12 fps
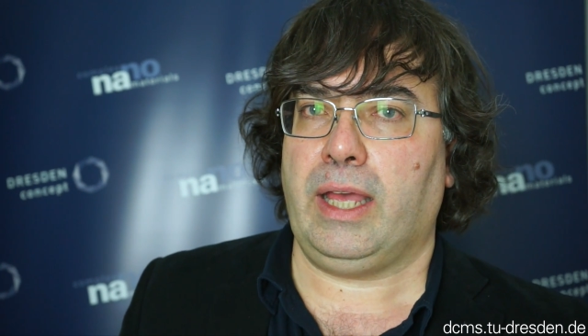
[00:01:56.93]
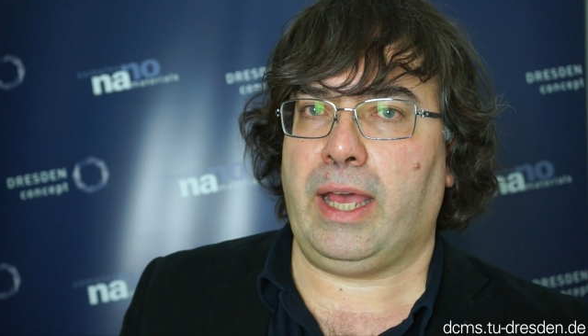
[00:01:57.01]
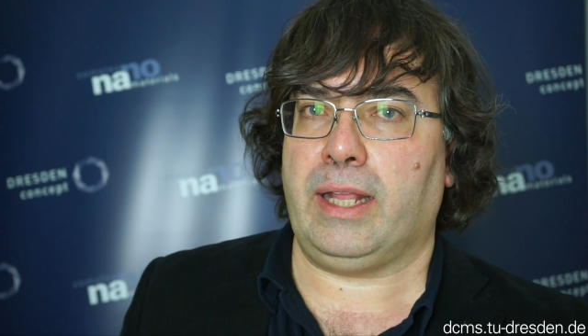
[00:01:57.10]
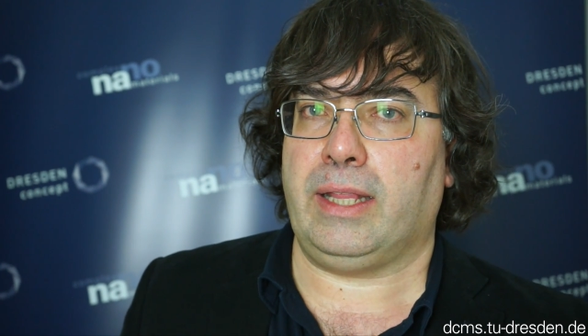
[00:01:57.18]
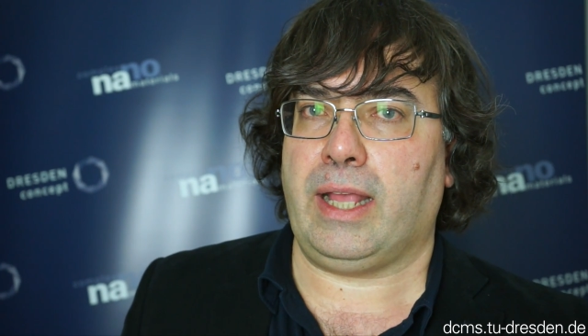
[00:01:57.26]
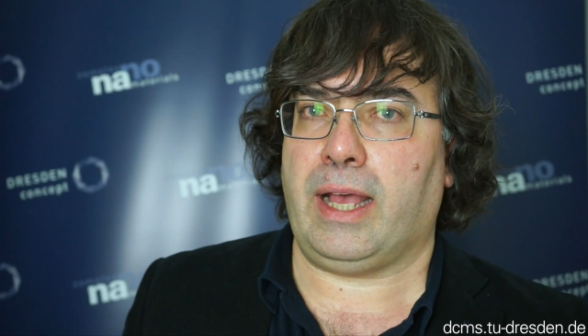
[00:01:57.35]

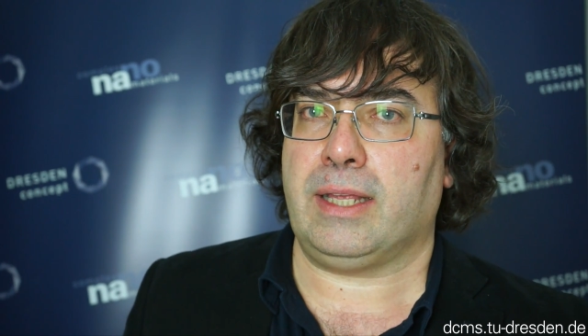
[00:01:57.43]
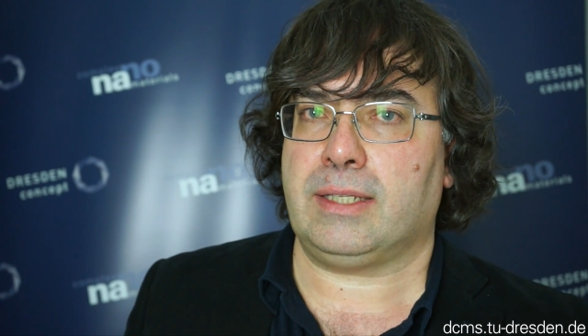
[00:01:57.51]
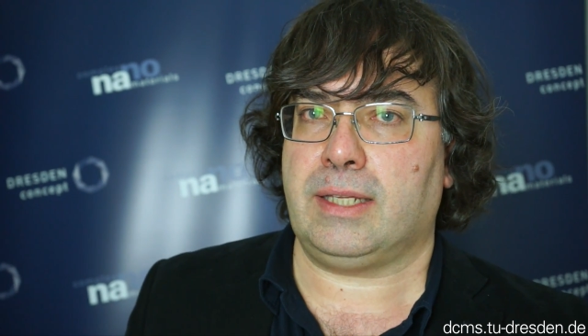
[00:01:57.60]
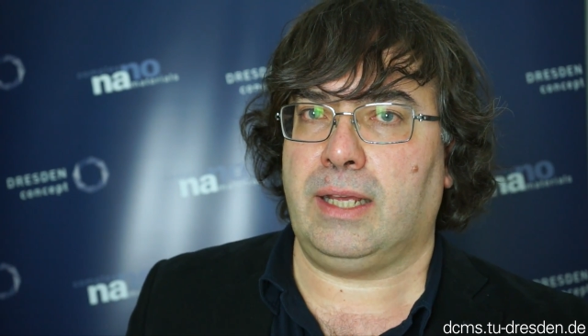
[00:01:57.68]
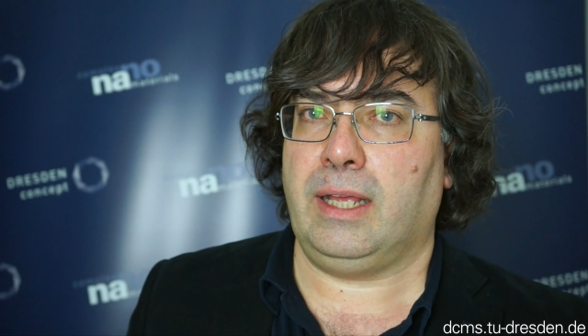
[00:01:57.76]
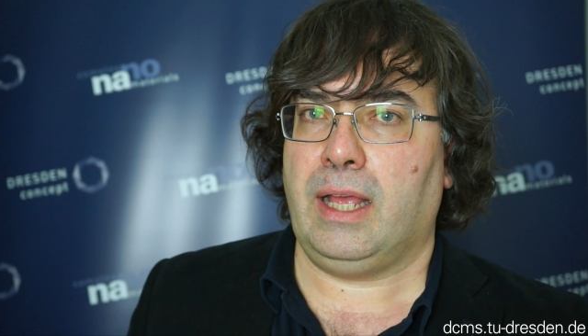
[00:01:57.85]
and
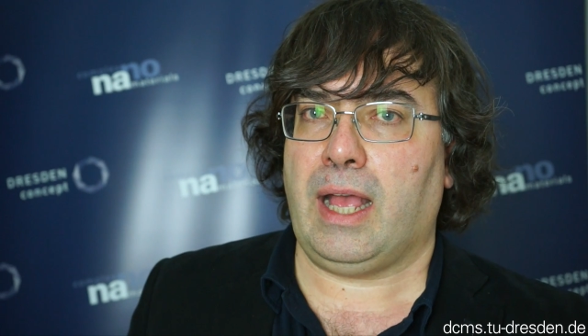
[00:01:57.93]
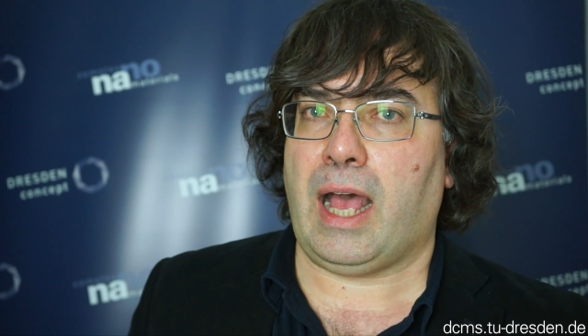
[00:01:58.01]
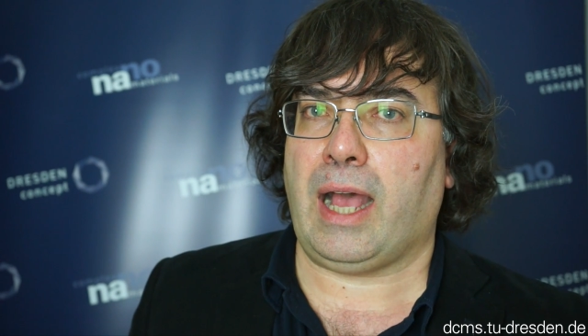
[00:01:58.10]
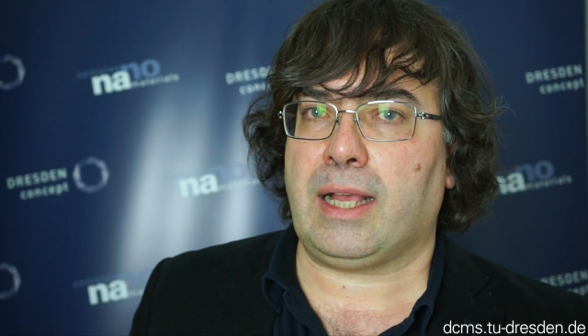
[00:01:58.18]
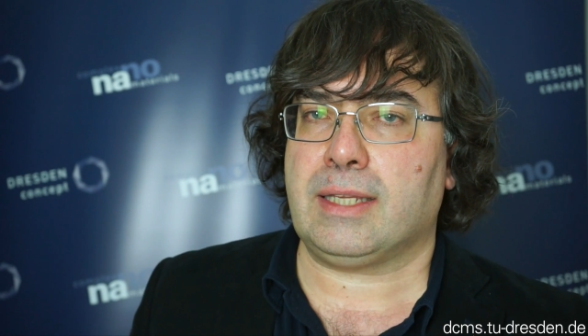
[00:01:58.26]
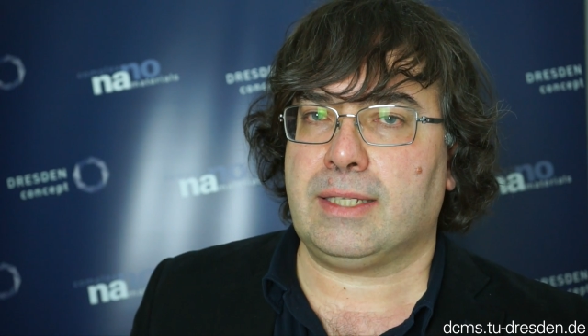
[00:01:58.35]
thus
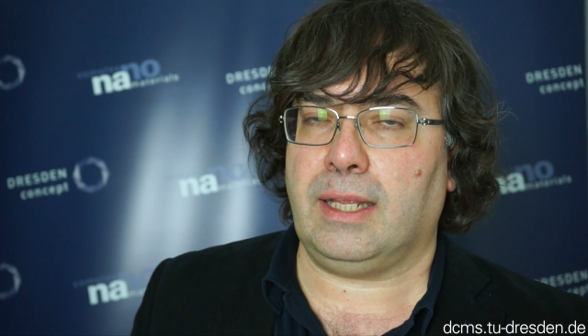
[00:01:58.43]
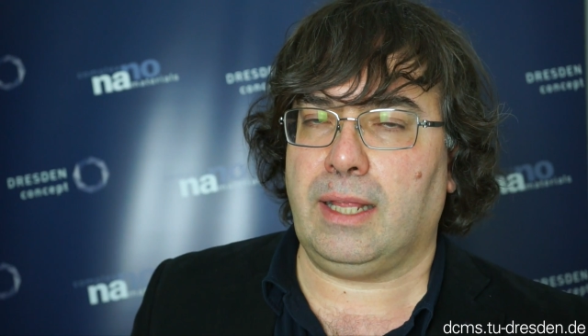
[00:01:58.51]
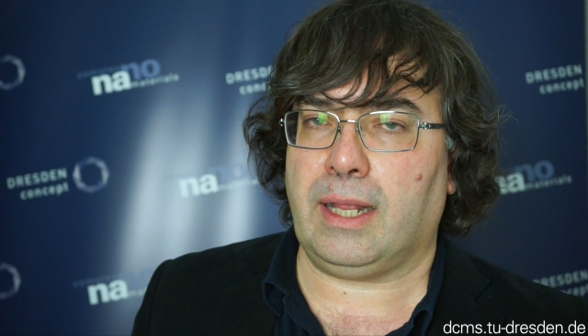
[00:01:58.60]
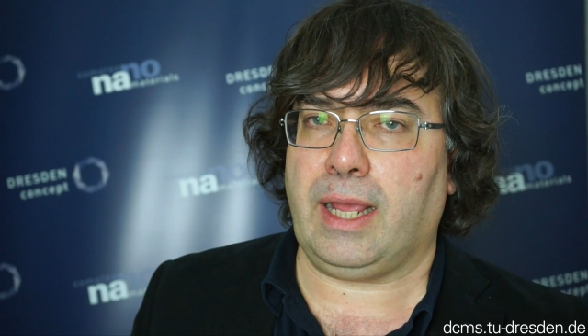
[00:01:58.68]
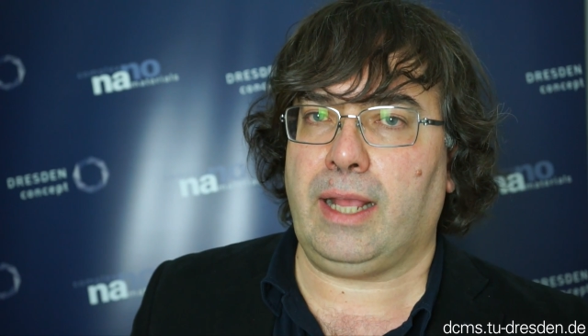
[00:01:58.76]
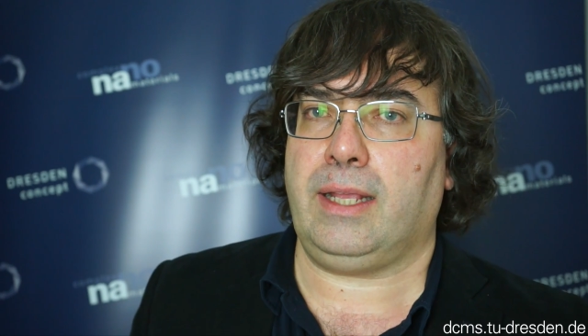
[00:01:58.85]

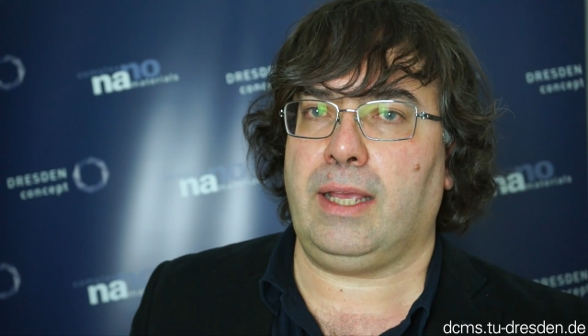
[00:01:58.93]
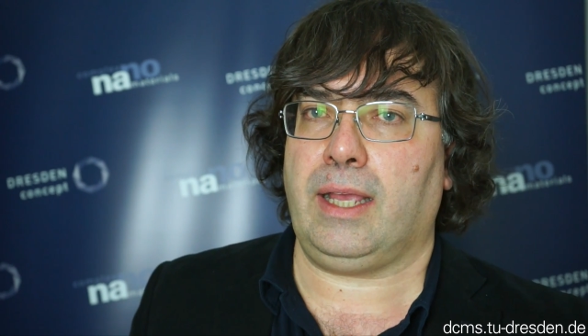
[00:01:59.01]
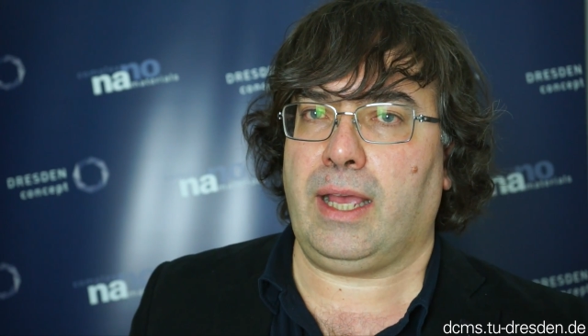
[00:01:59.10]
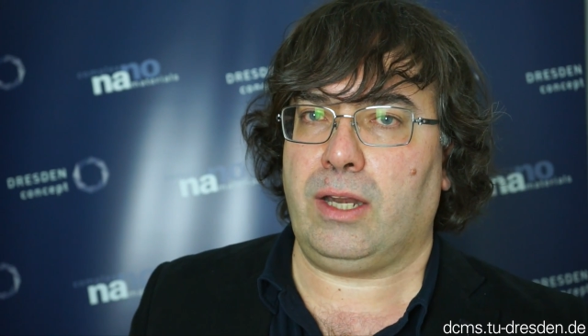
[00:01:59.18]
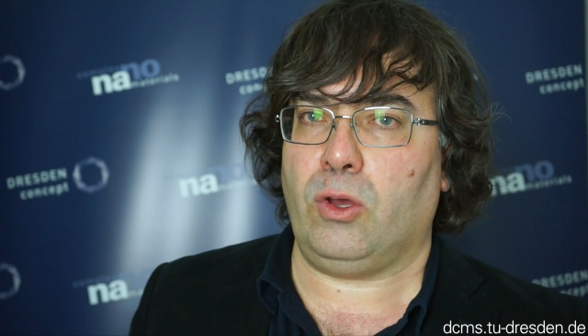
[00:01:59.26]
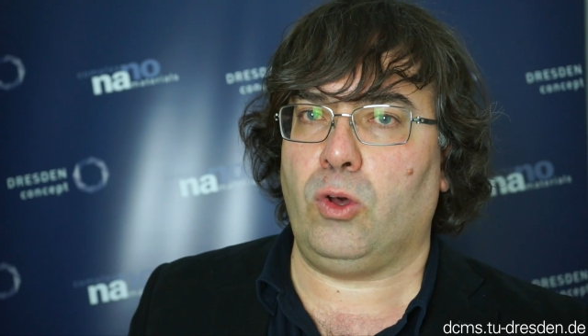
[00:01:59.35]
accelerating
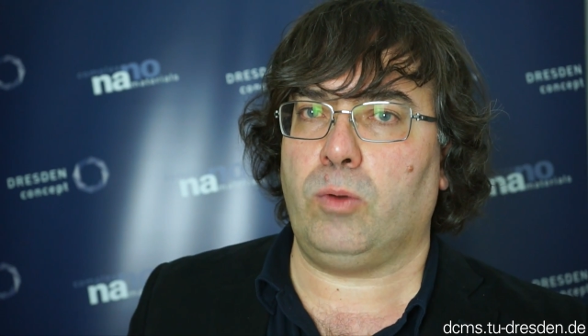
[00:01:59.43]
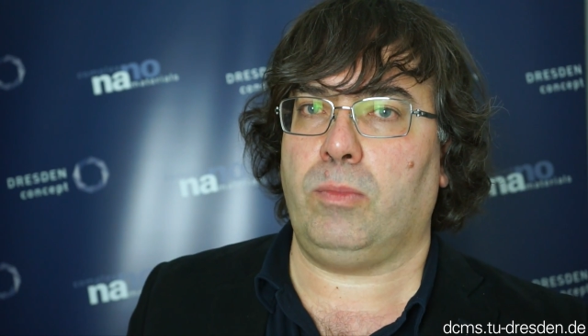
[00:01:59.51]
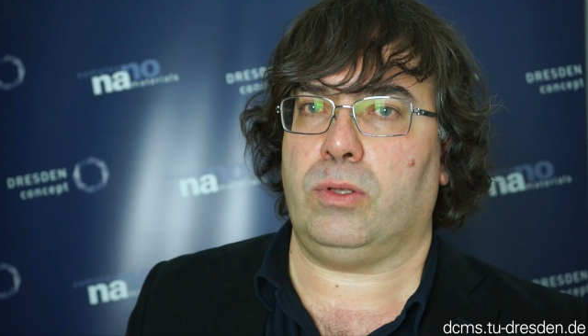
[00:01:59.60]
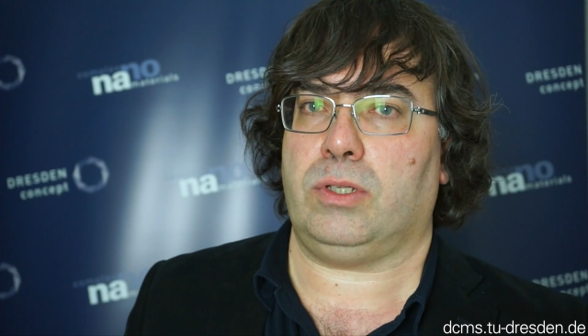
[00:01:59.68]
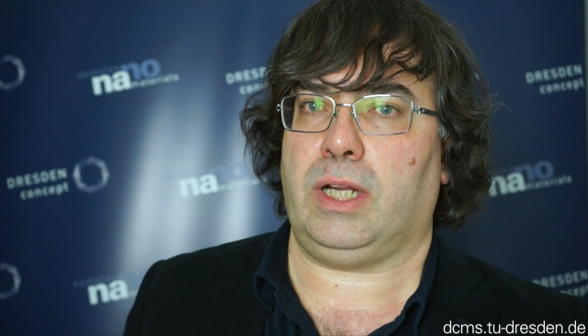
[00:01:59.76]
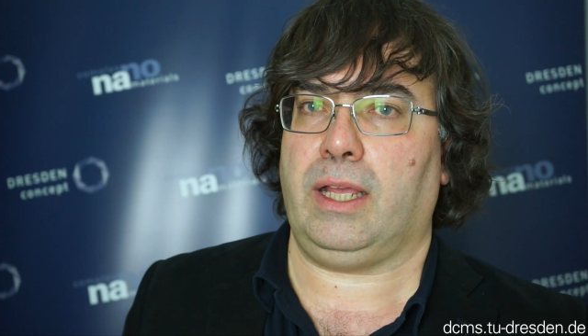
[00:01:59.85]

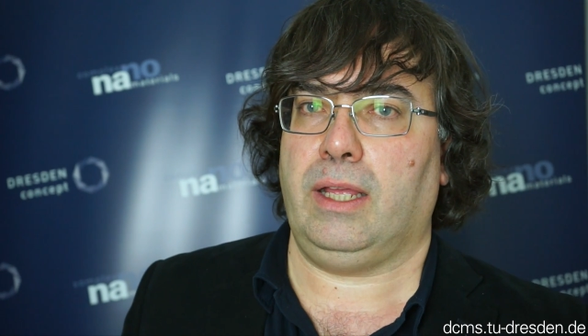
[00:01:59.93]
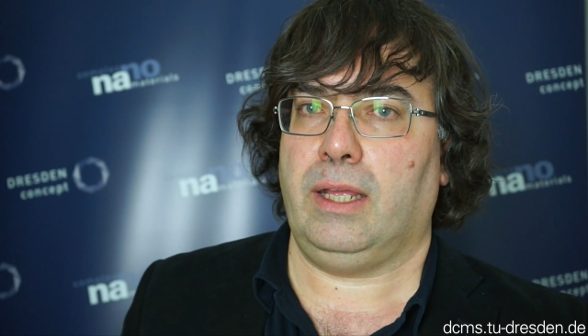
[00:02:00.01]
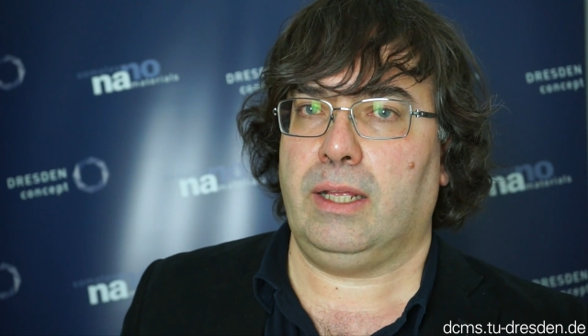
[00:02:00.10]
enormously